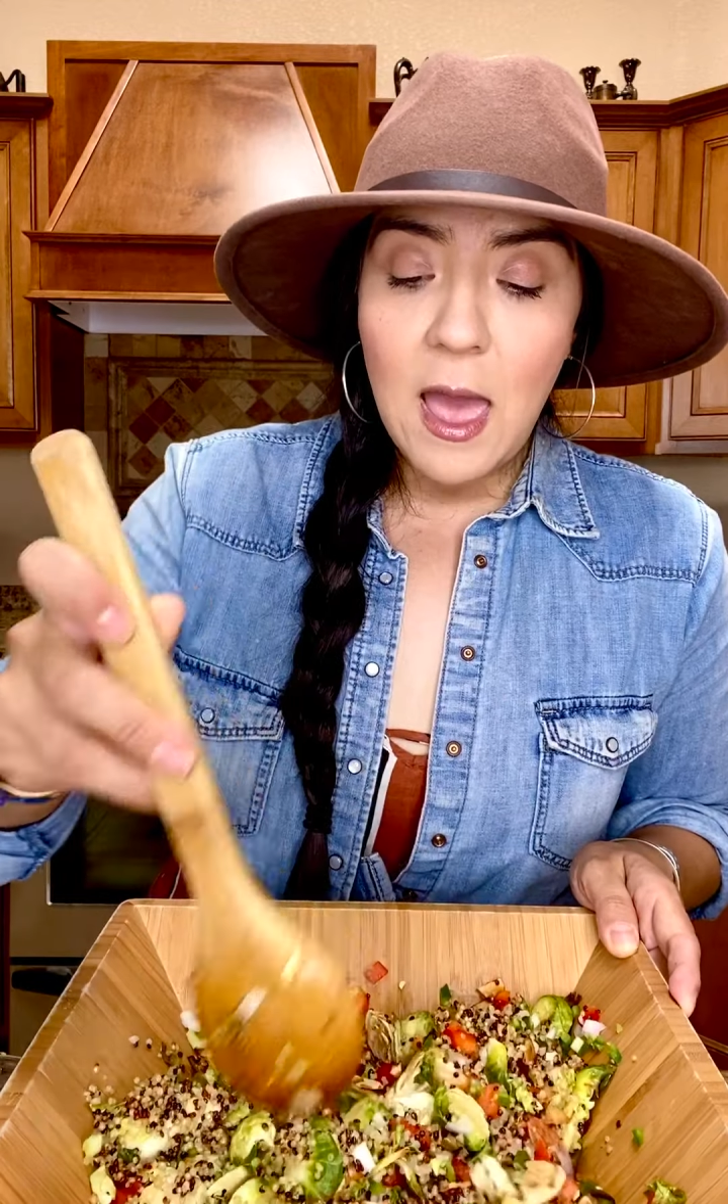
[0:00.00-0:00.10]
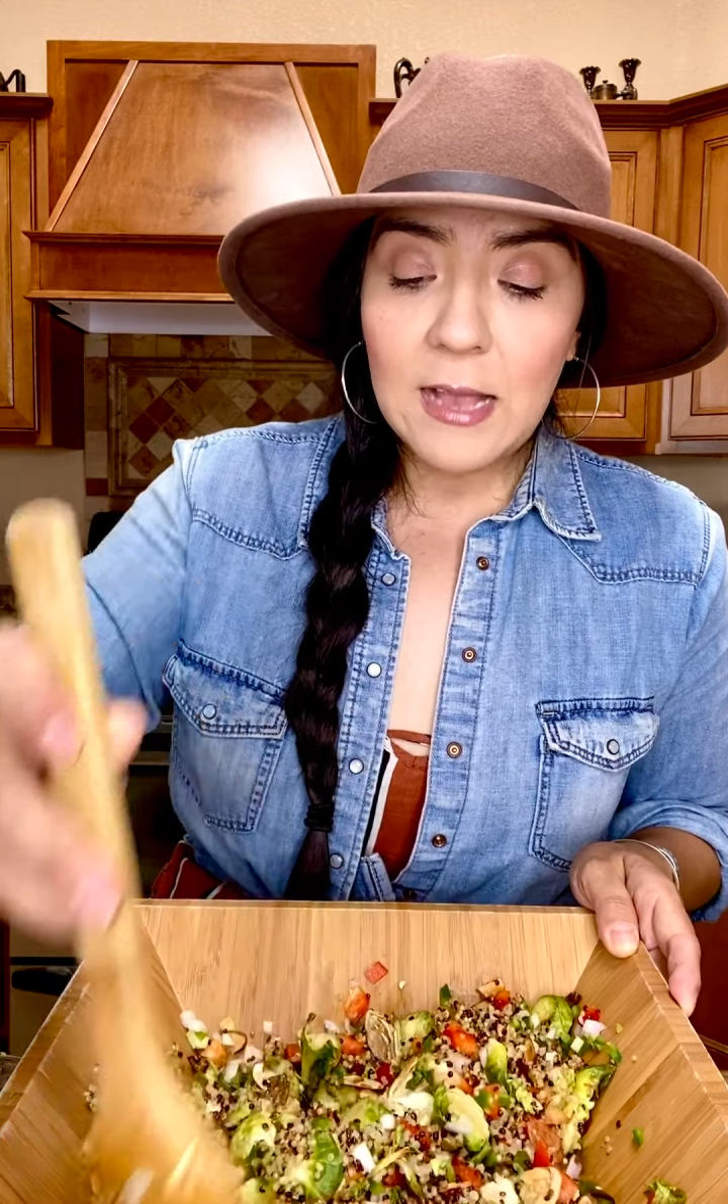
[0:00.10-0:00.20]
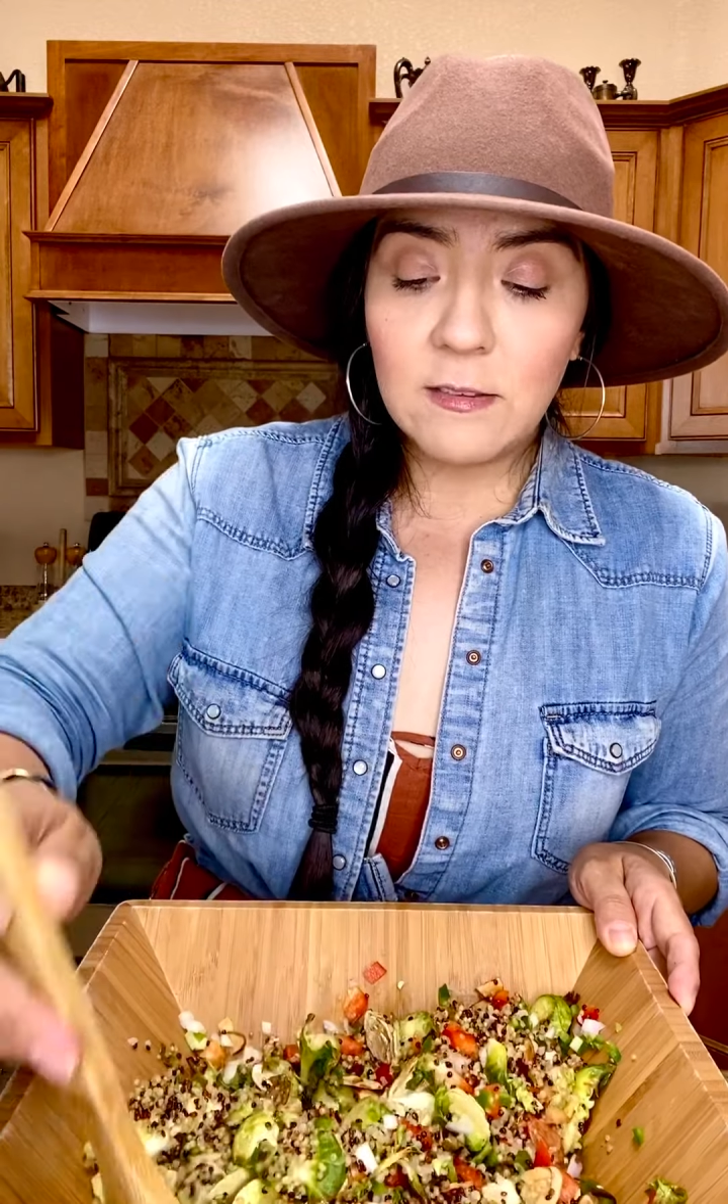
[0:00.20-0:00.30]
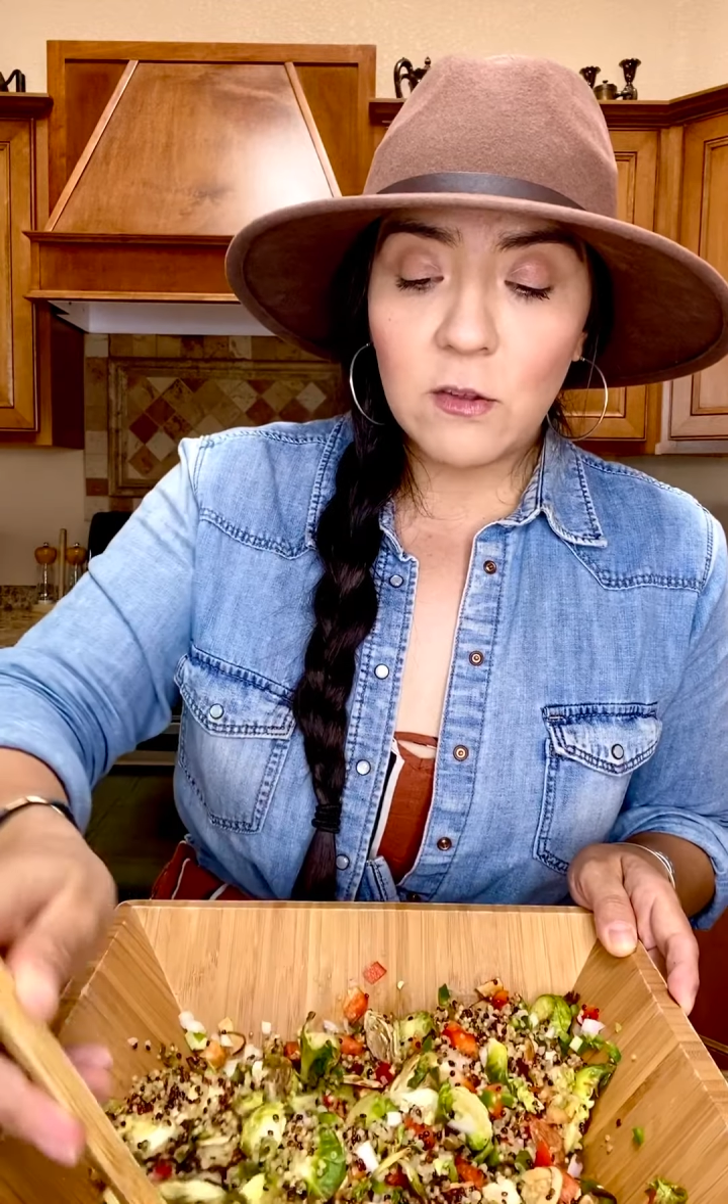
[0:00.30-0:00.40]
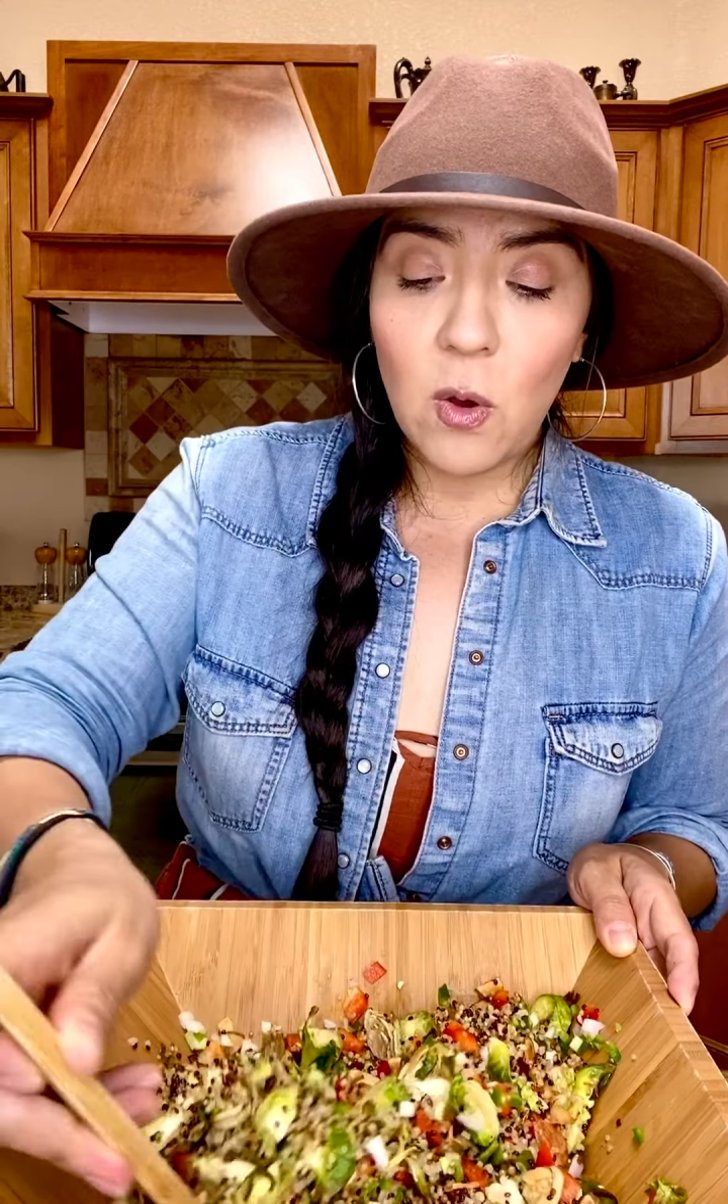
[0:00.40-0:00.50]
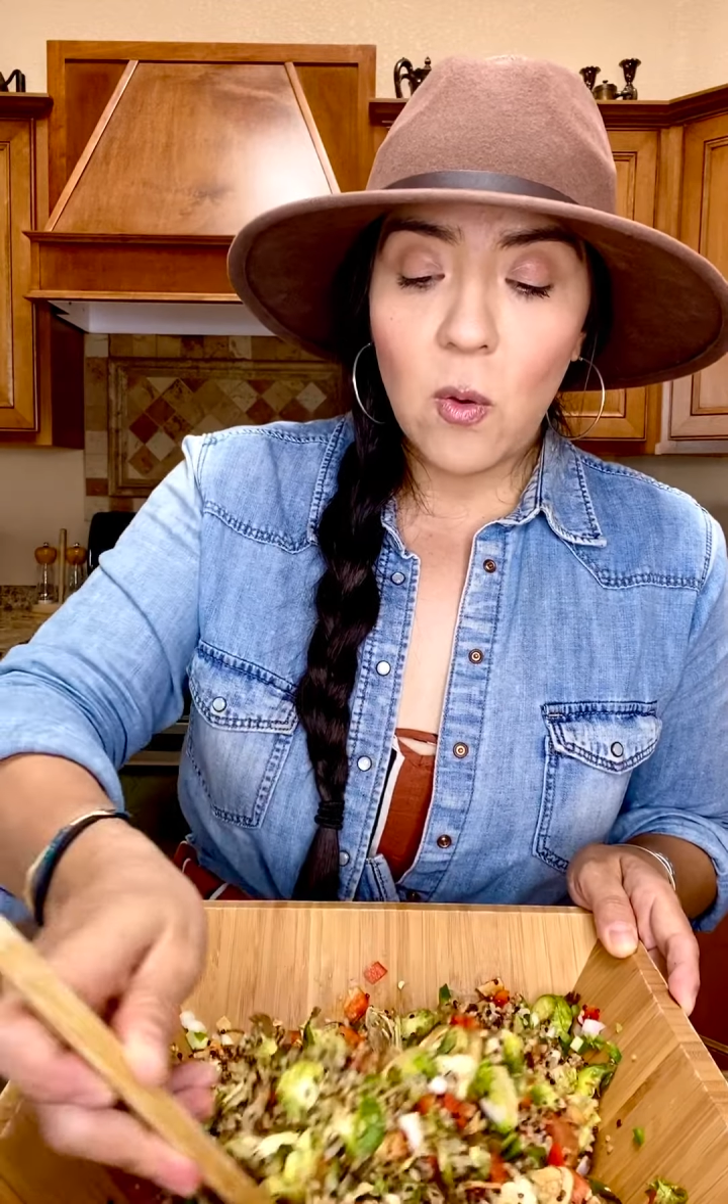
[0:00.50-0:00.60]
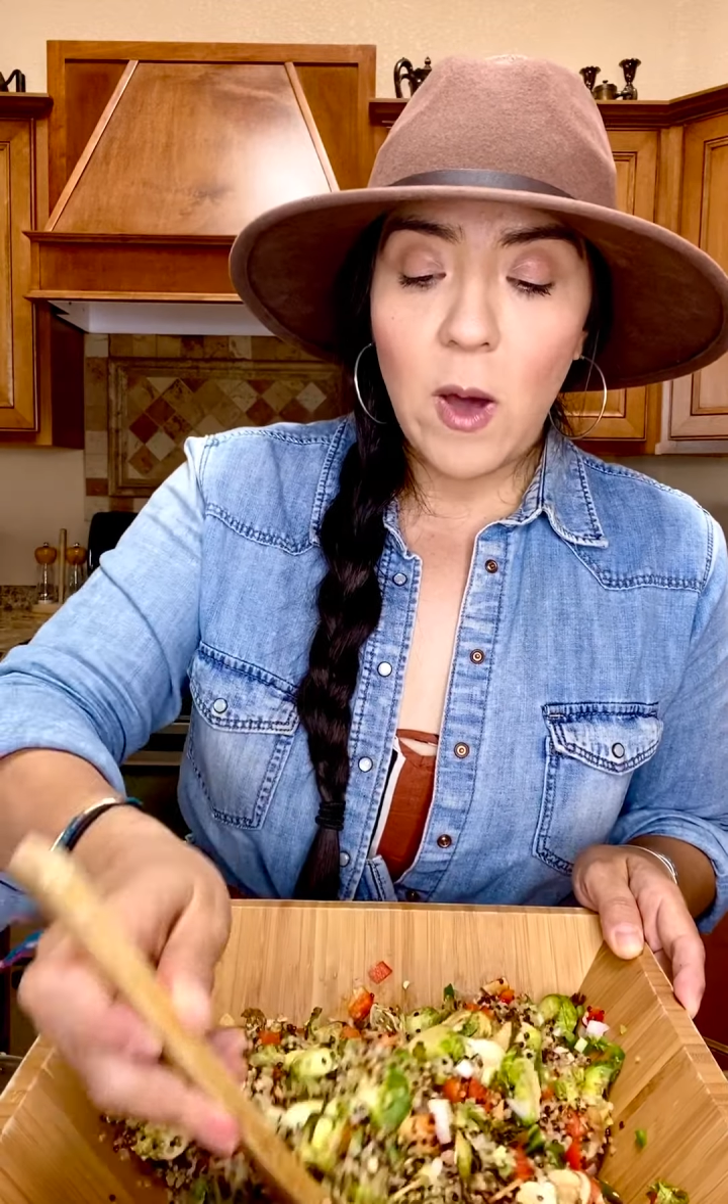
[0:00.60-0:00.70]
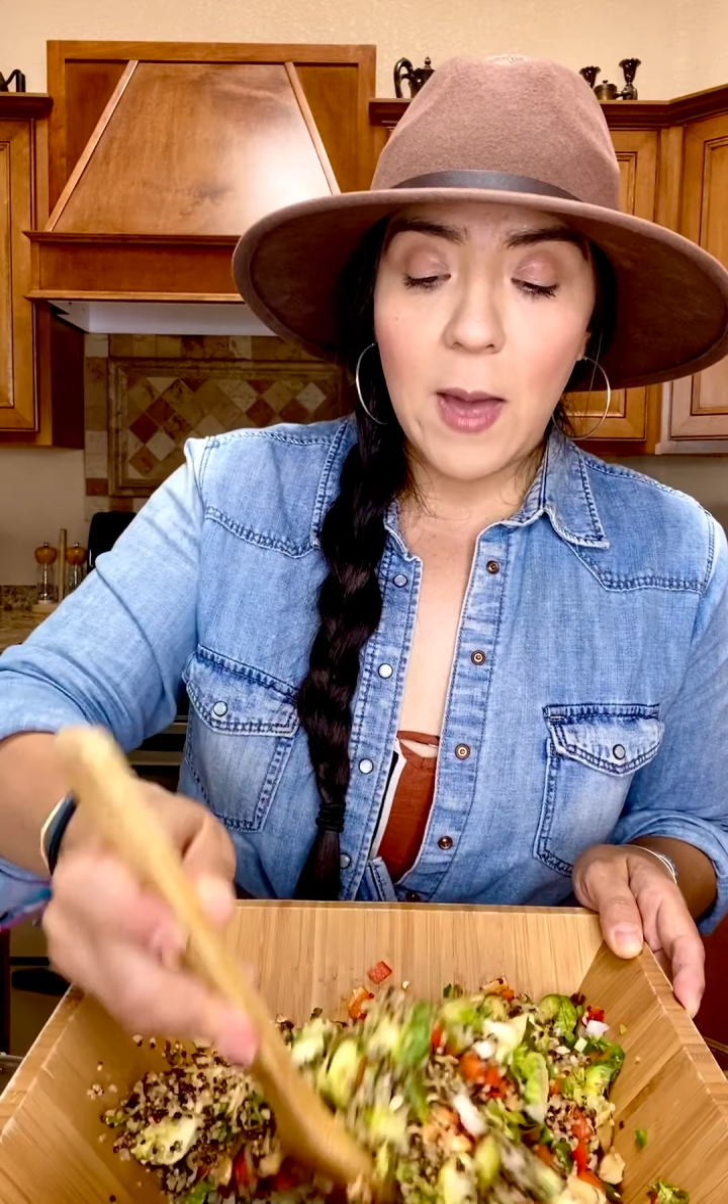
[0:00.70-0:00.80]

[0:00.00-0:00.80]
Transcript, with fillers: And so